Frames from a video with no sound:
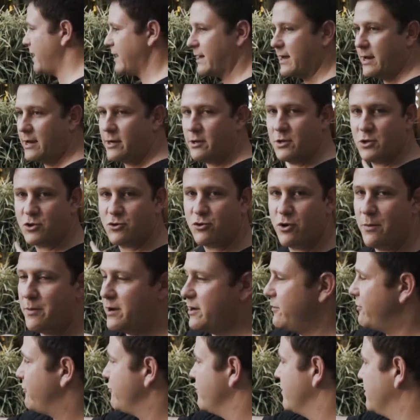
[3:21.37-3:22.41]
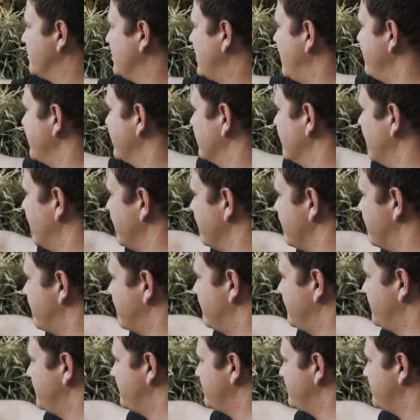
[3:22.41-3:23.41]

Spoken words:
and getting distributed through the plumbing lines.